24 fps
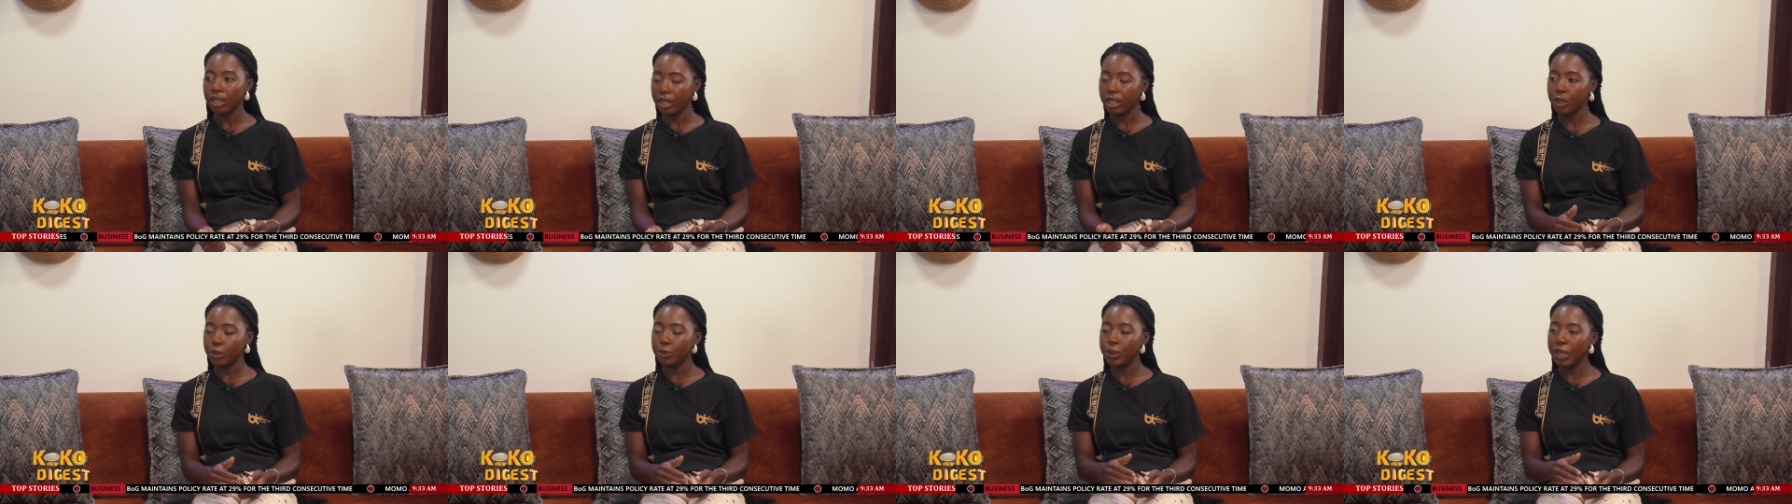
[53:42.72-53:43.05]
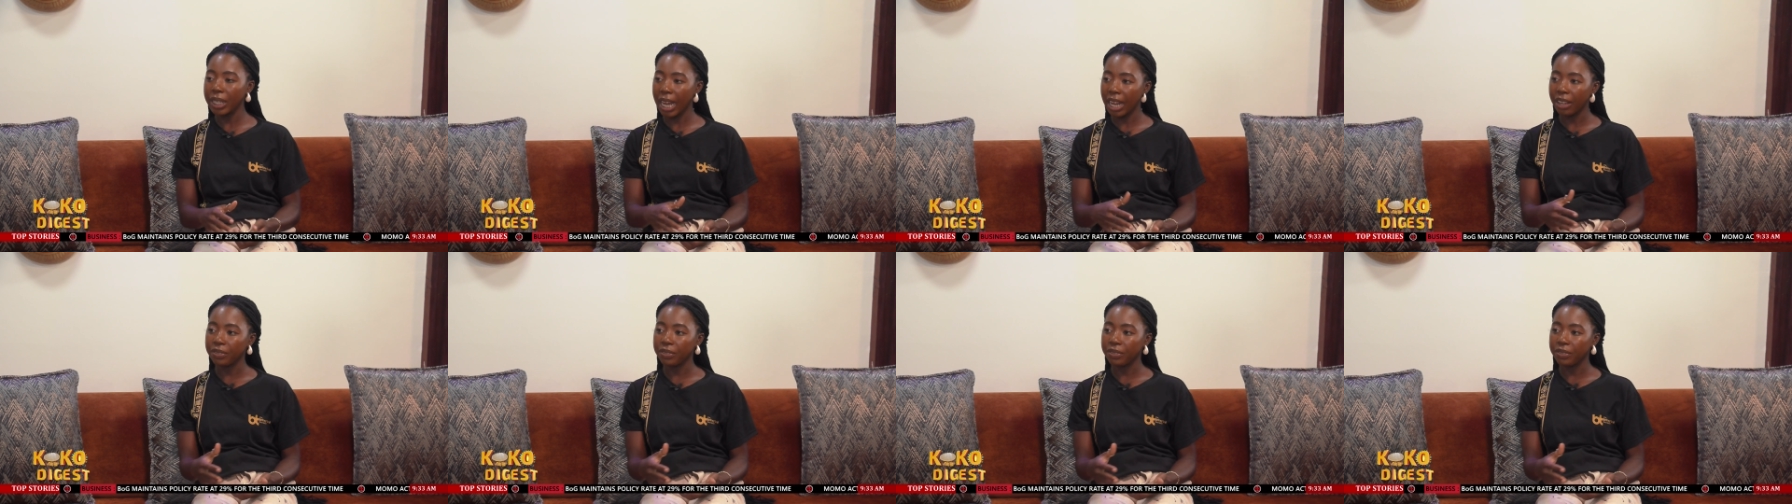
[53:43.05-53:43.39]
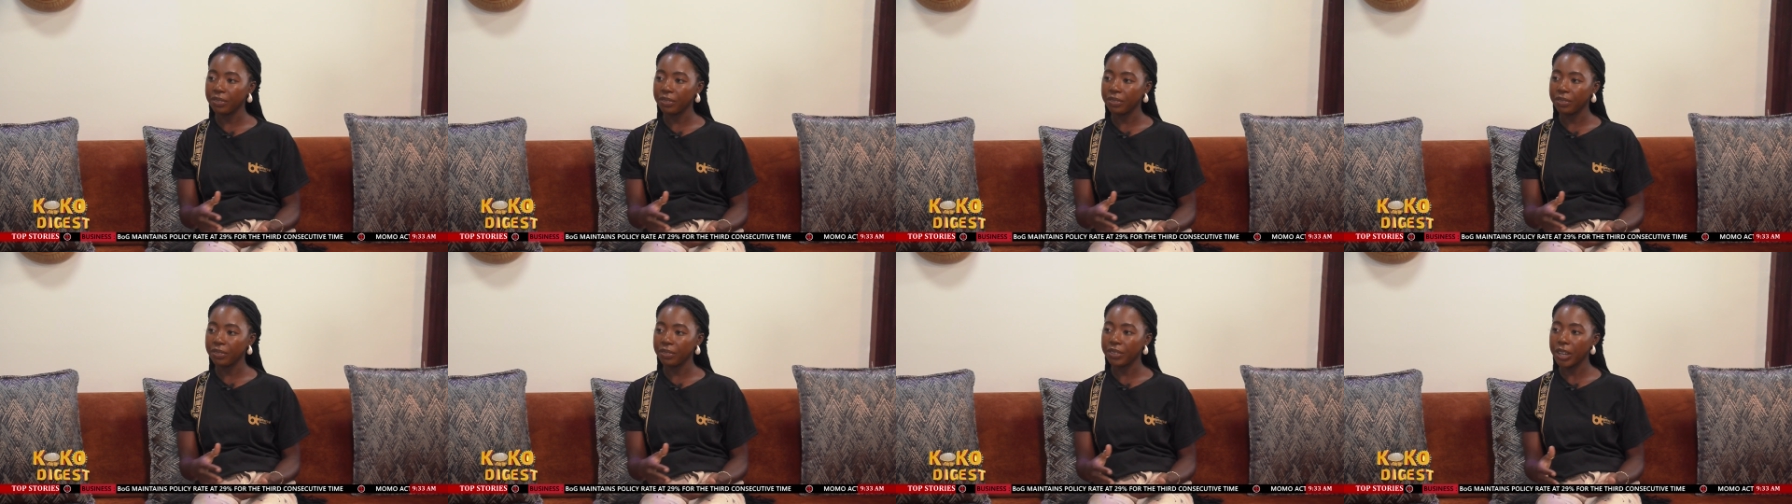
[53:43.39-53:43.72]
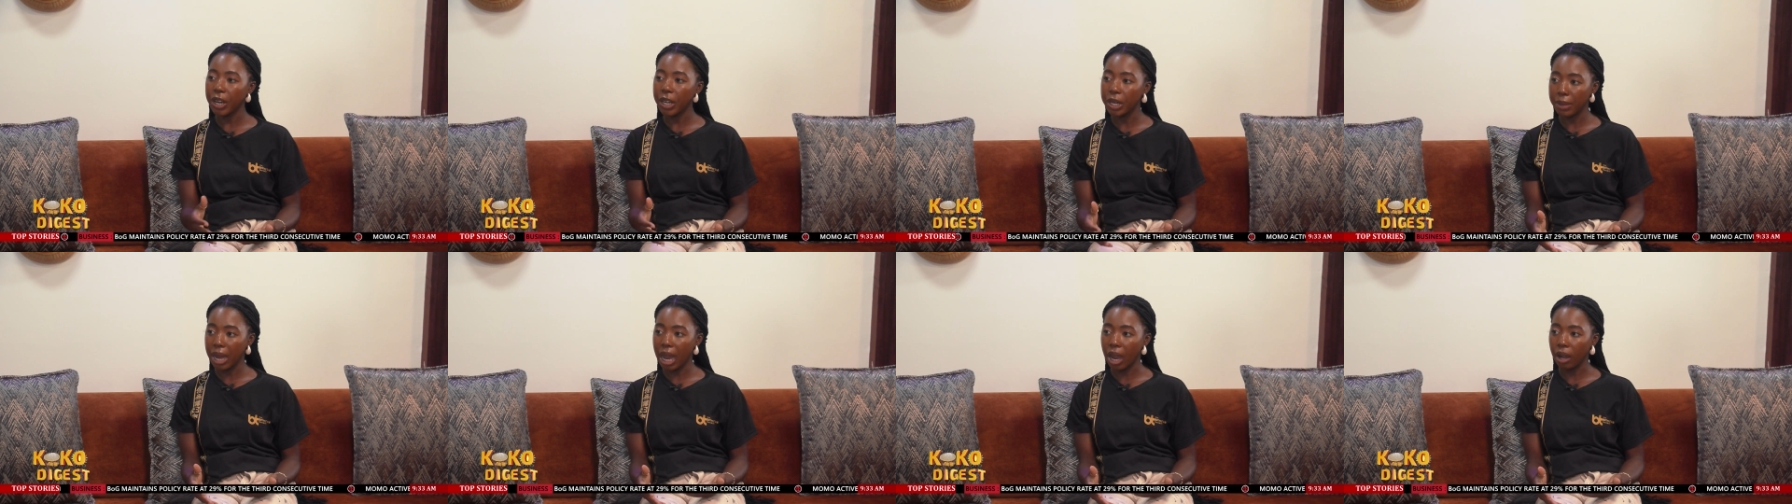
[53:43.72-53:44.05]
Mm. It should be like
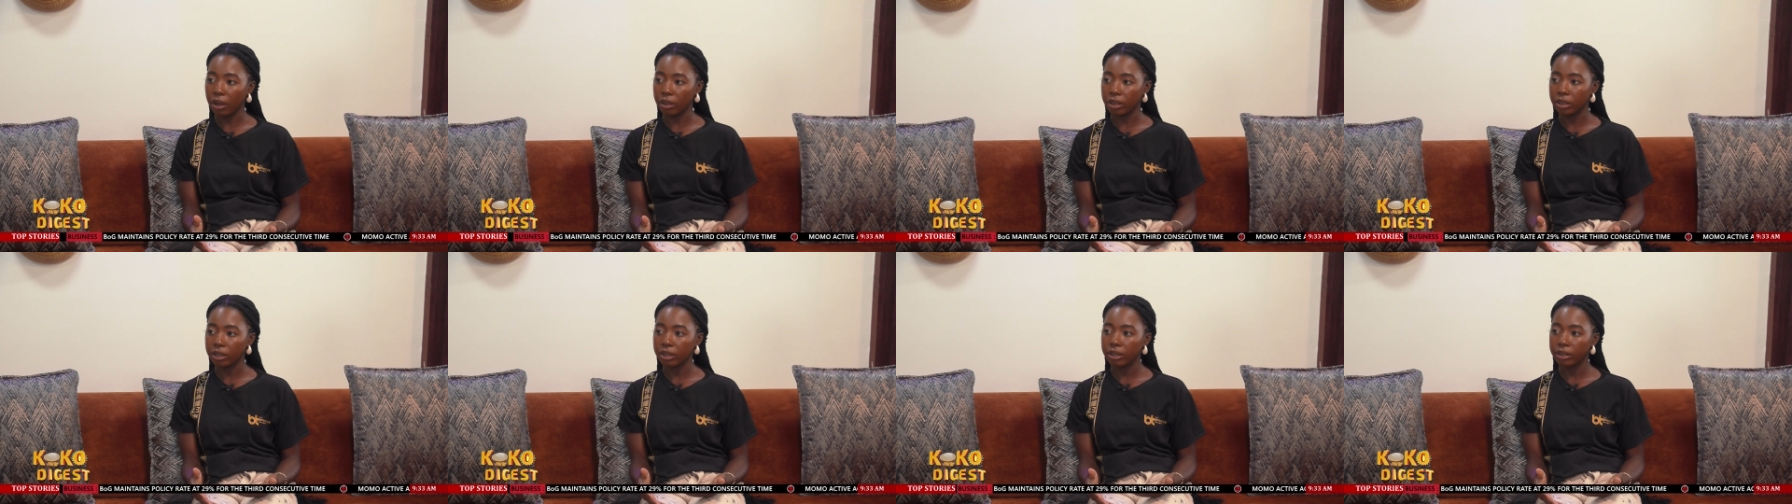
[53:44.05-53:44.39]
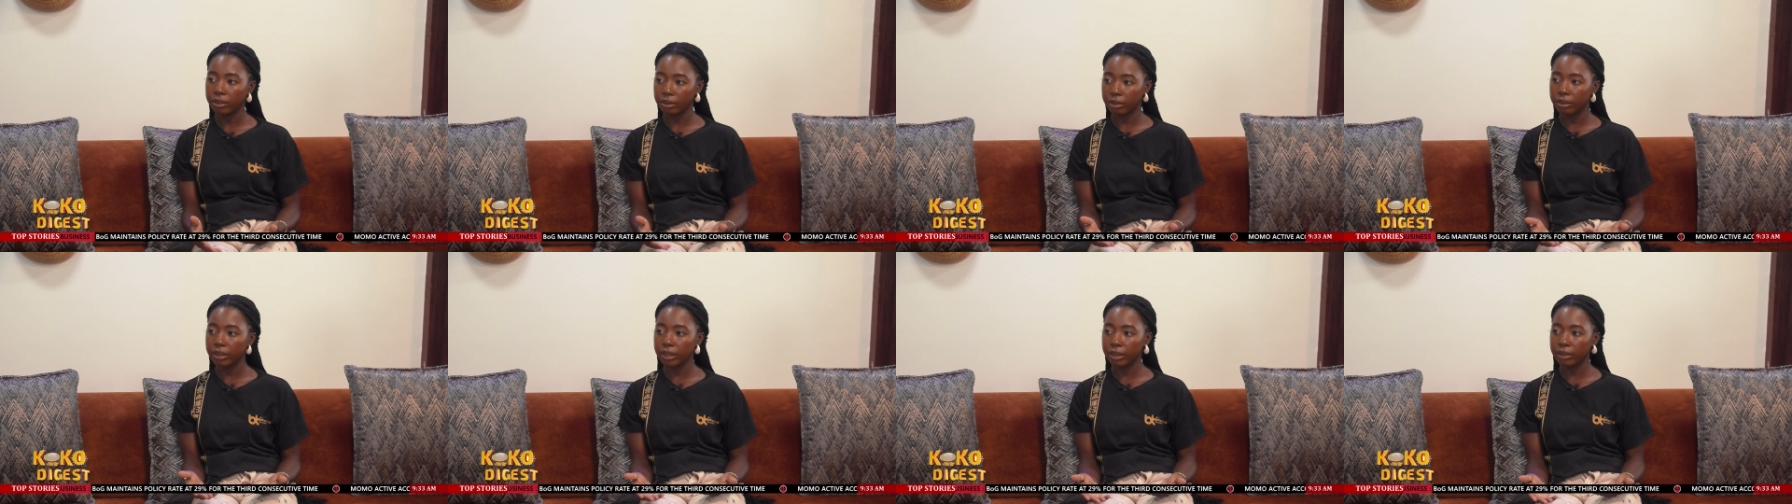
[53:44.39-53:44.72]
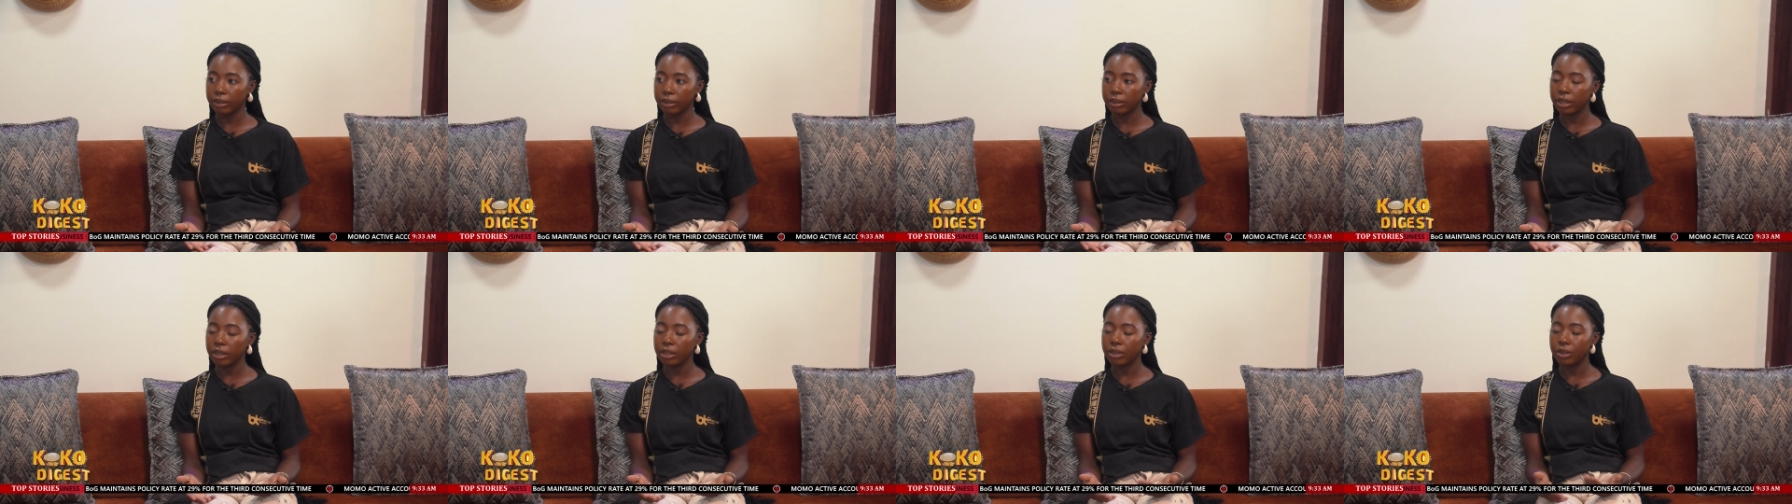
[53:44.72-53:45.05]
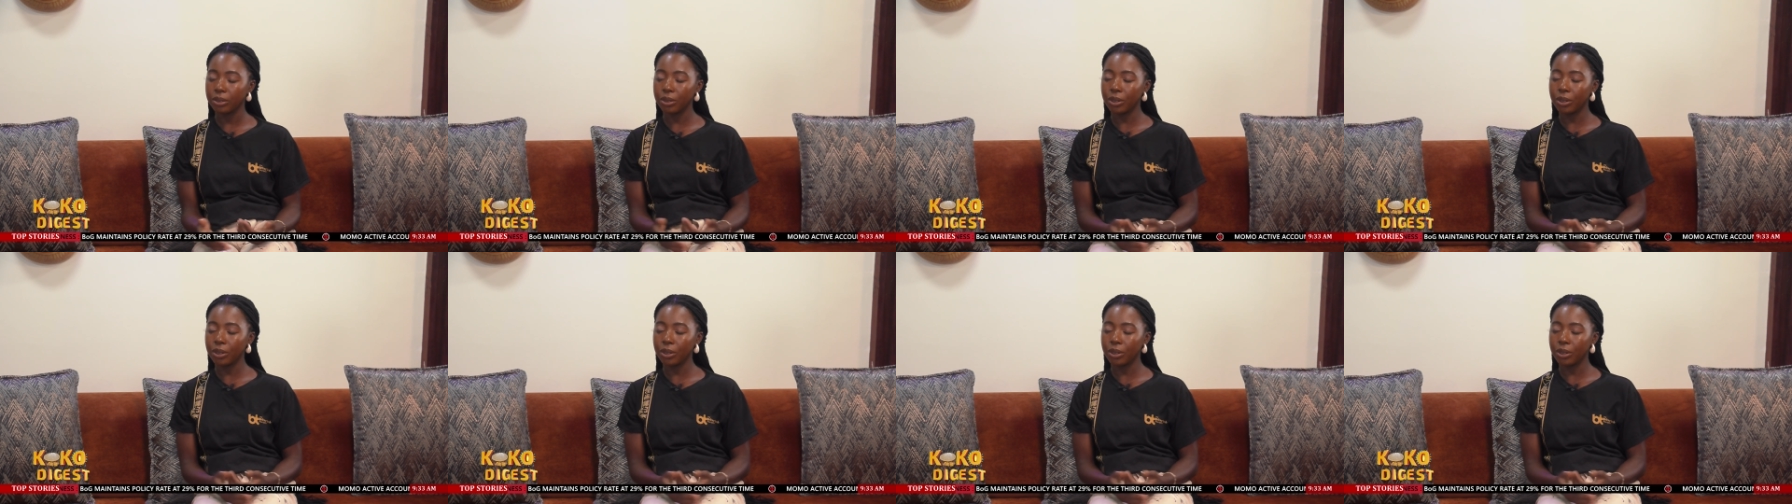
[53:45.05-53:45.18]
very mild. Yes.